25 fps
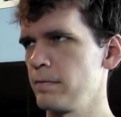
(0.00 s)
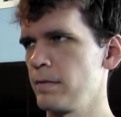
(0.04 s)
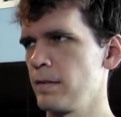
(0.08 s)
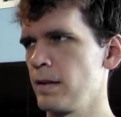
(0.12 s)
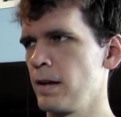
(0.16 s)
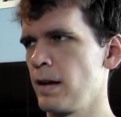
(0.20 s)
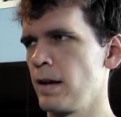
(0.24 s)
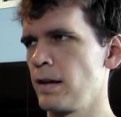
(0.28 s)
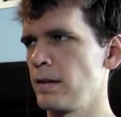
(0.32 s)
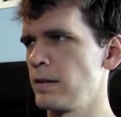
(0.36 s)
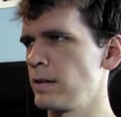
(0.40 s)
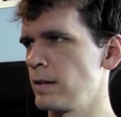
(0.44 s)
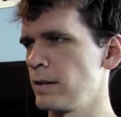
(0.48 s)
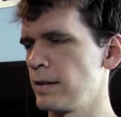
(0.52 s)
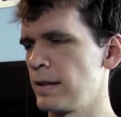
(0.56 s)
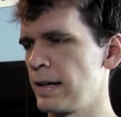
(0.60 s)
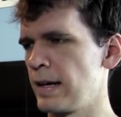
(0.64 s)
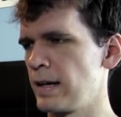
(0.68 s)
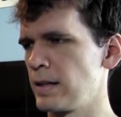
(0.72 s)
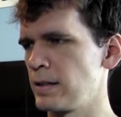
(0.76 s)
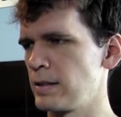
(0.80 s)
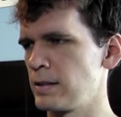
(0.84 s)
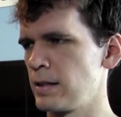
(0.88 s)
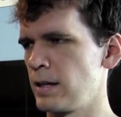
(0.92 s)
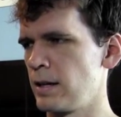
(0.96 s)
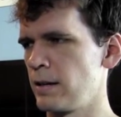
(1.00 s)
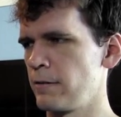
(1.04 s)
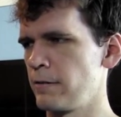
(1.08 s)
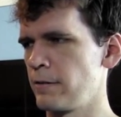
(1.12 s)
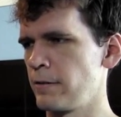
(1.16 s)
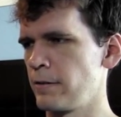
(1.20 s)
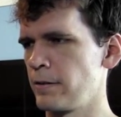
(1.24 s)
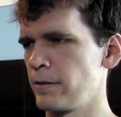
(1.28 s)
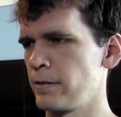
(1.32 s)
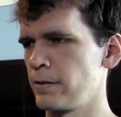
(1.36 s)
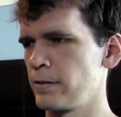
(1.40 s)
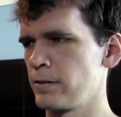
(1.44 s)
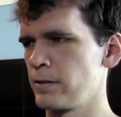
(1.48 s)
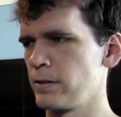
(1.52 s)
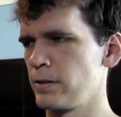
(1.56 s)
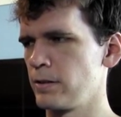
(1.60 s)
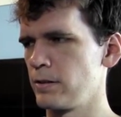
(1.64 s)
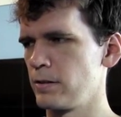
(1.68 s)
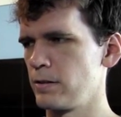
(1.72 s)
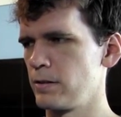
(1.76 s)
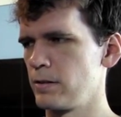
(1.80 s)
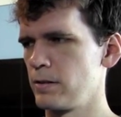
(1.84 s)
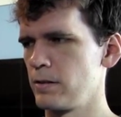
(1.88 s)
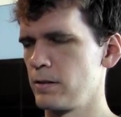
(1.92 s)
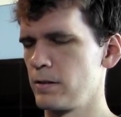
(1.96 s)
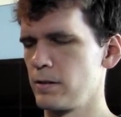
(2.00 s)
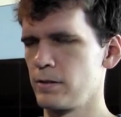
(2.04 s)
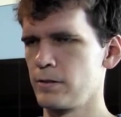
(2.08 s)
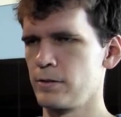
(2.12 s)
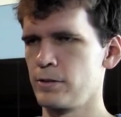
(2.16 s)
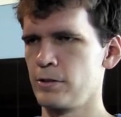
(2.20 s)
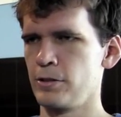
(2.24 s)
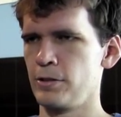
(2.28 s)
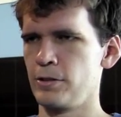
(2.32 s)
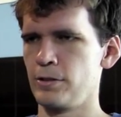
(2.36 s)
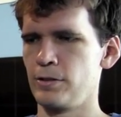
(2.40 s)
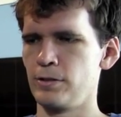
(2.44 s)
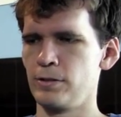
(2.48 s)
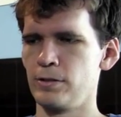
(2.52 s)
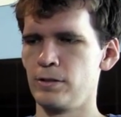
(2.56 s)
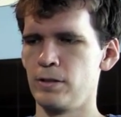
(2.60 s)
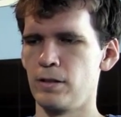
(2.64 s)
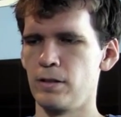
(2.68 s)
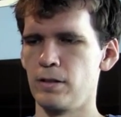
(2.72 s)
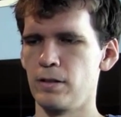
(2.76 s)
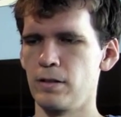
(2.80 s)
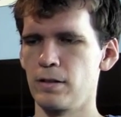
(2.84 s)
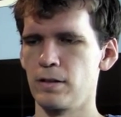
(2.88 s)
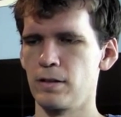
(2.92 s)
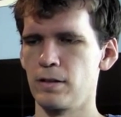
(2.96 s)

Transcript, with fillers: Then the last I've heard, she's